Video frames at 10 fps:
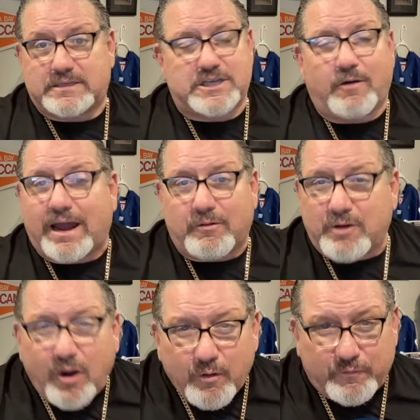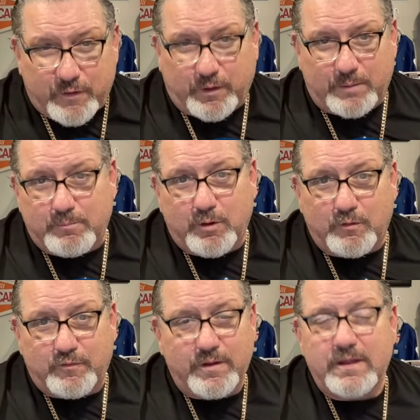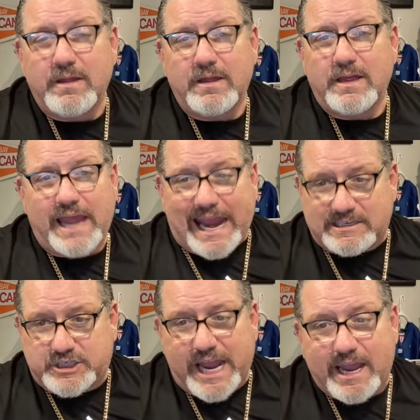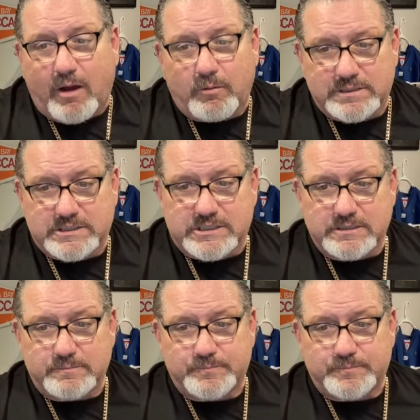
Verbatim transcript: So I don't know if you can move AJ Owens.